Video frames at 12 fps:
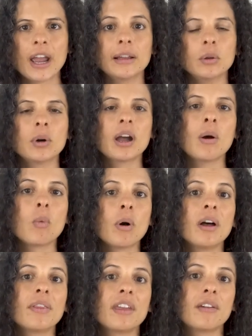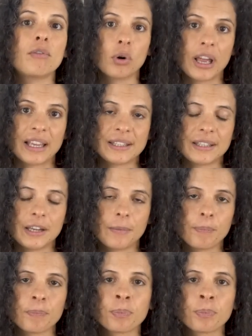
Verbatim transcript: and look at what they're forecasting,